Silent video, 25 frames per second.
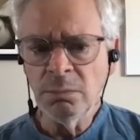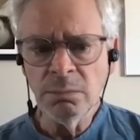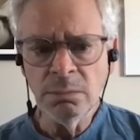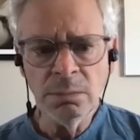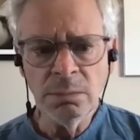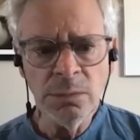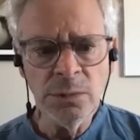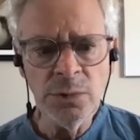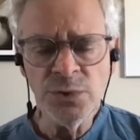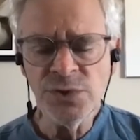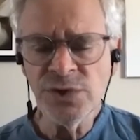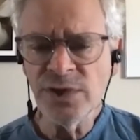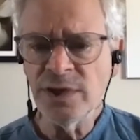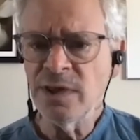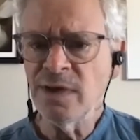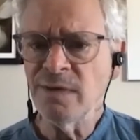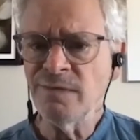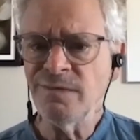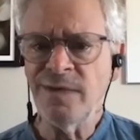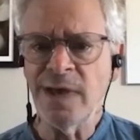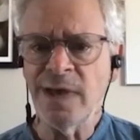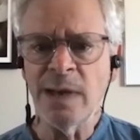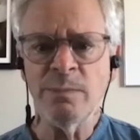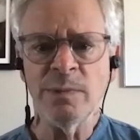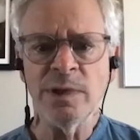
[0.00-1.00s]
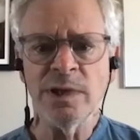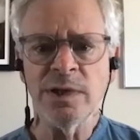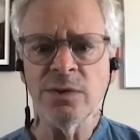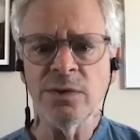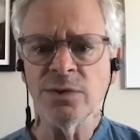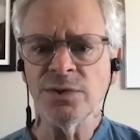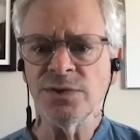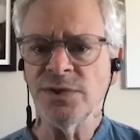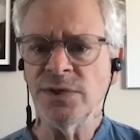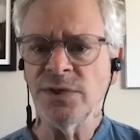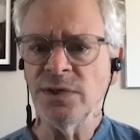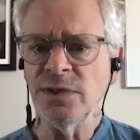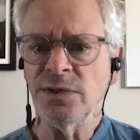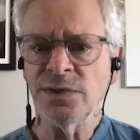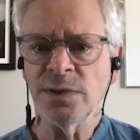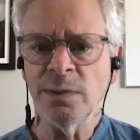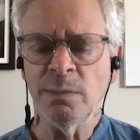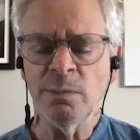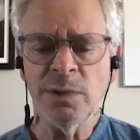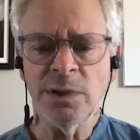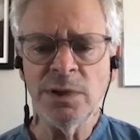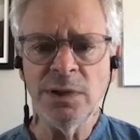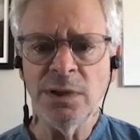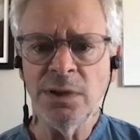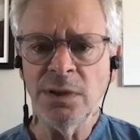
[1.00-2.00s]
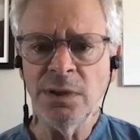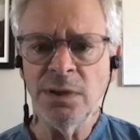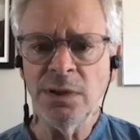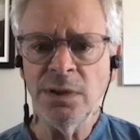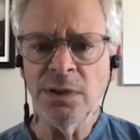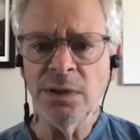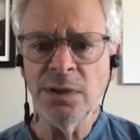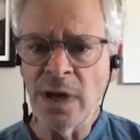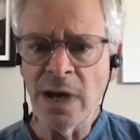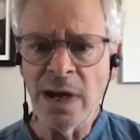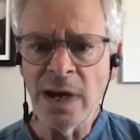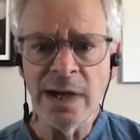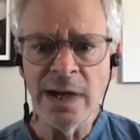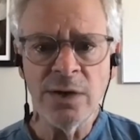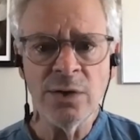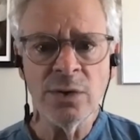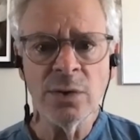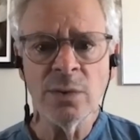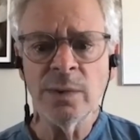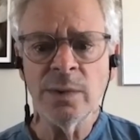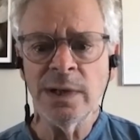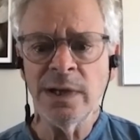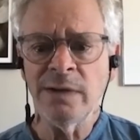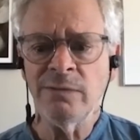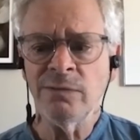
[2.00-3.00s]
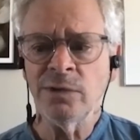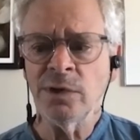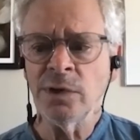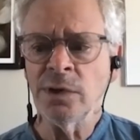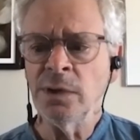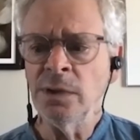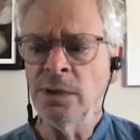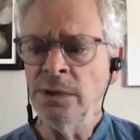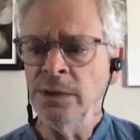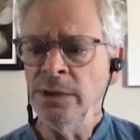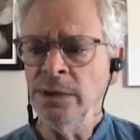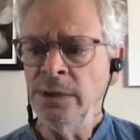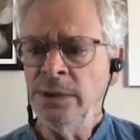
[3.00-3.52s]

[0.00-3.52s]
losing their family or seeing somebody die or whatever,